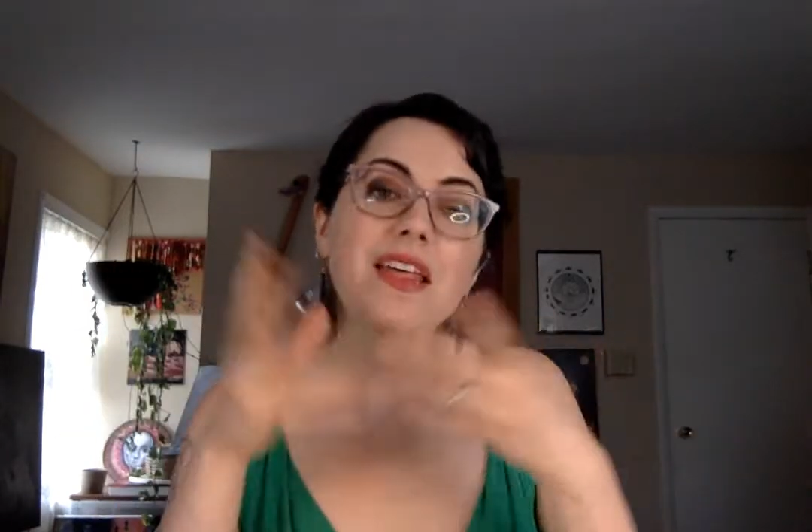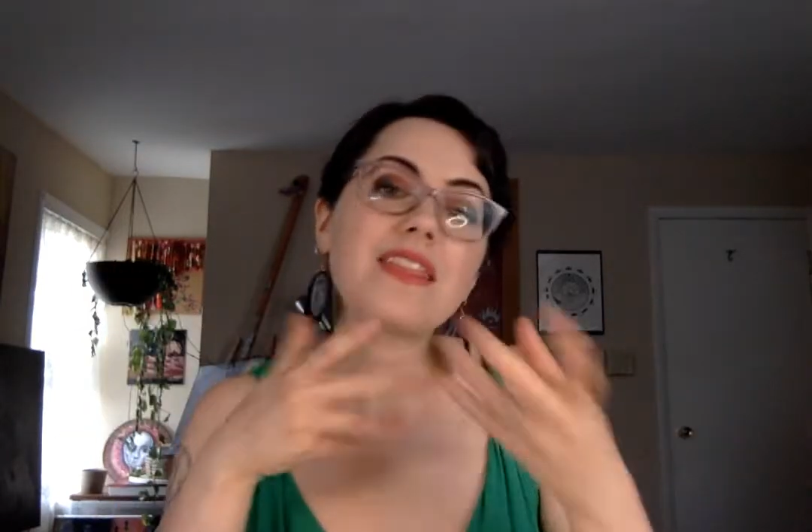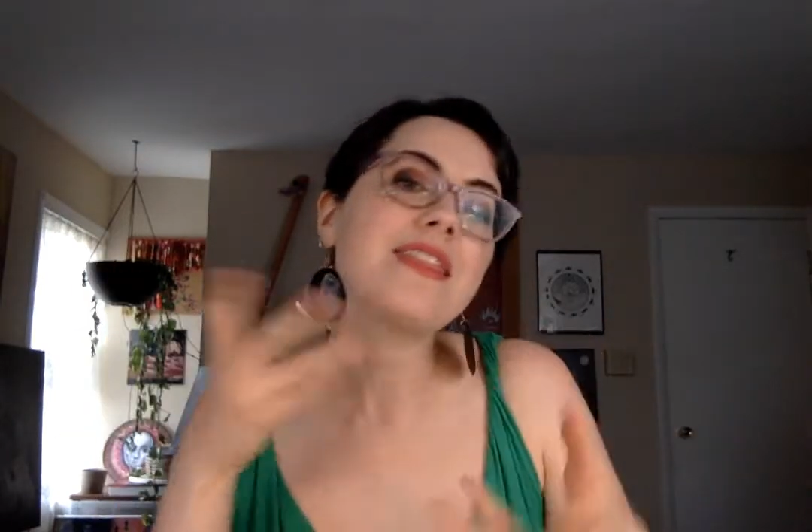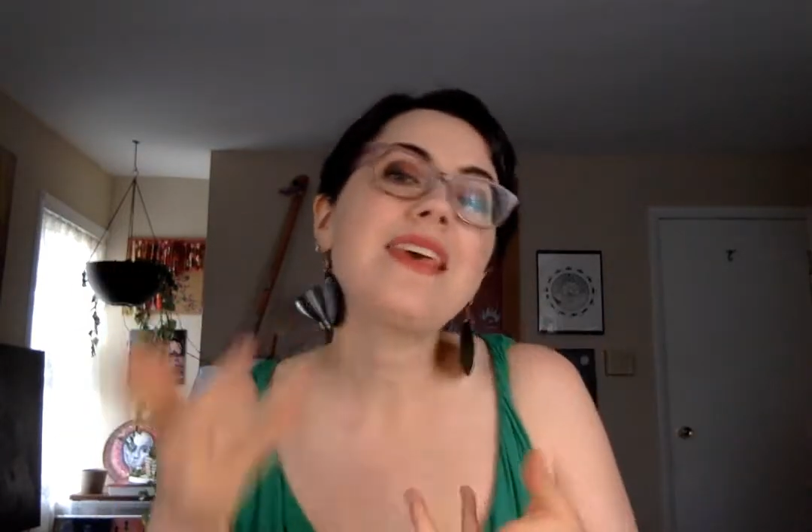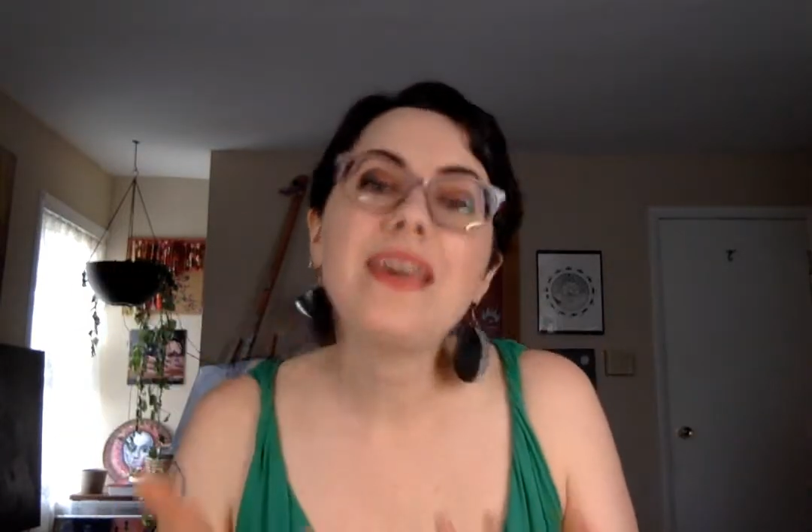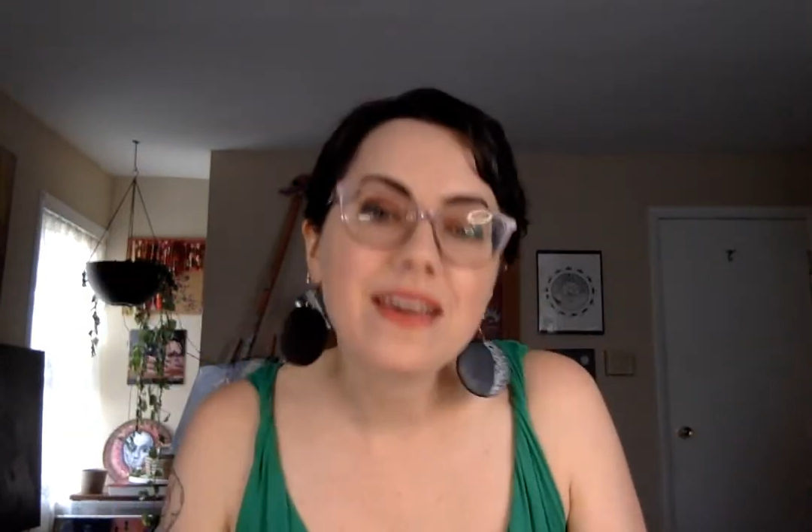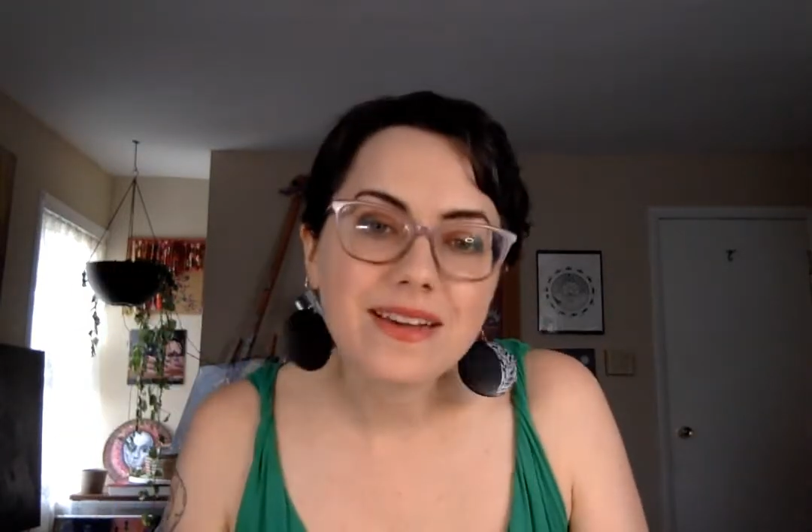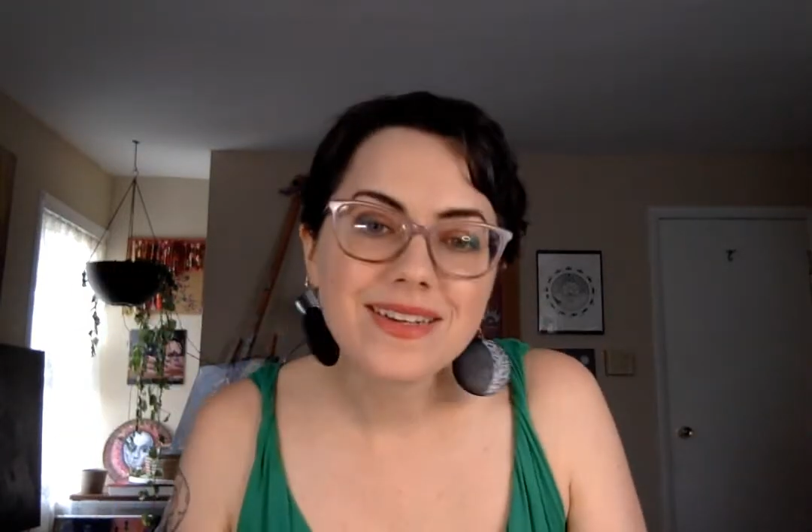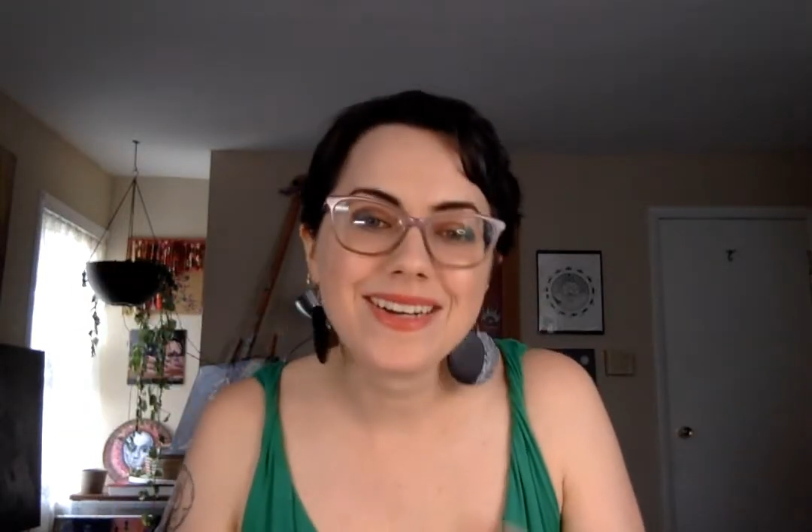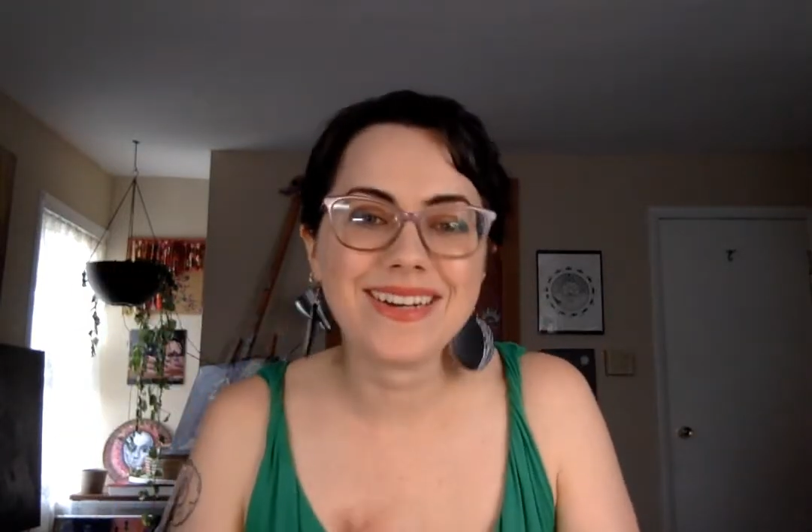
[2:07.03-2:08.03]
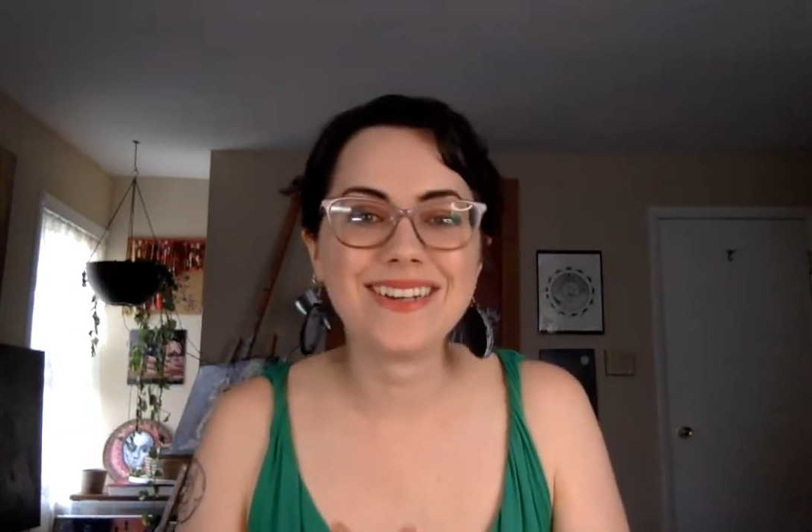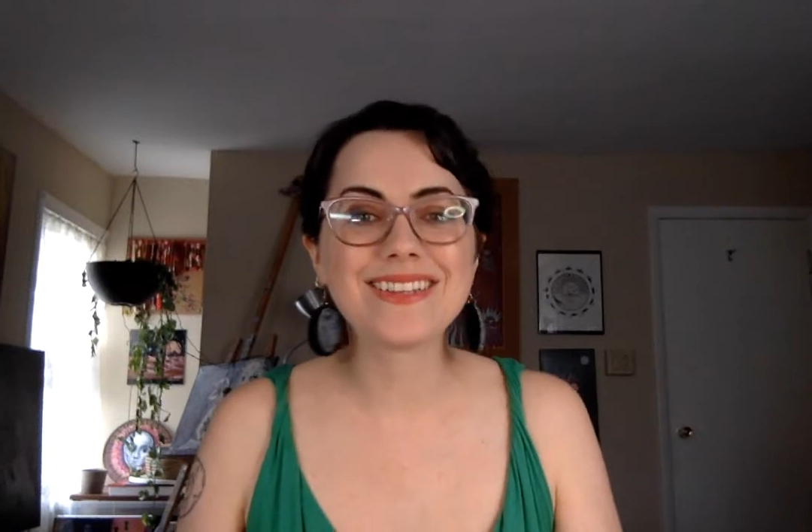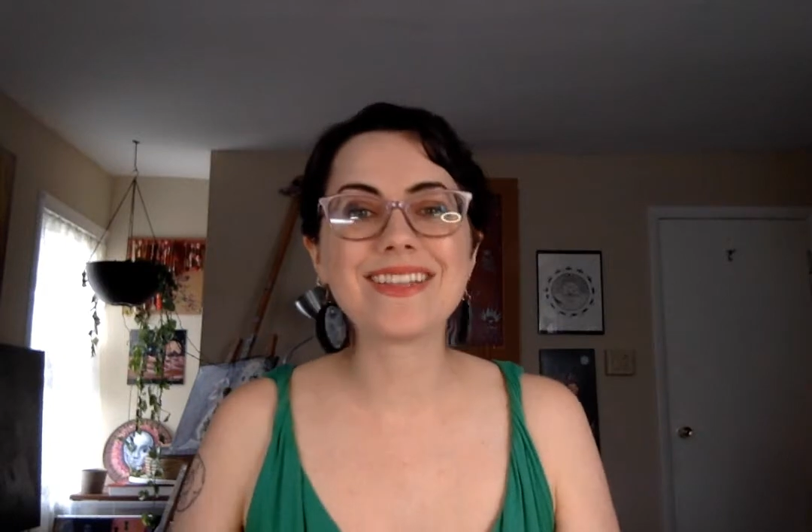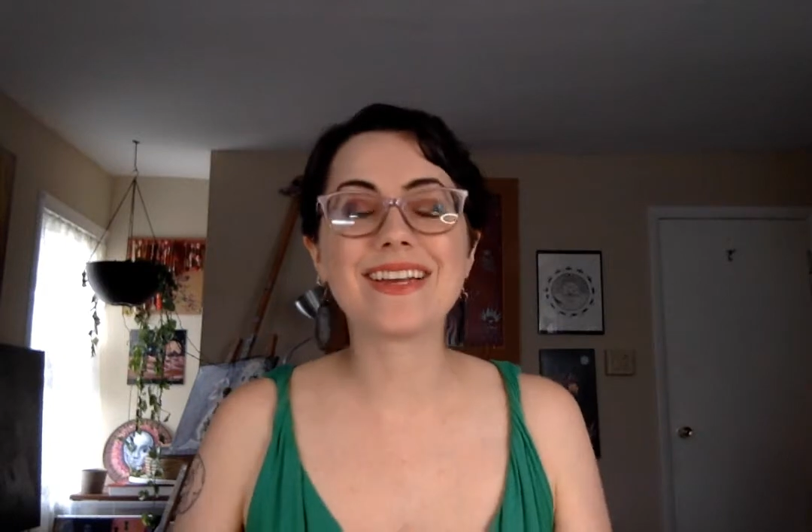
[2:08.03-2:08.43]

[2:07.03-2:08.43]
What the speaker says: thing that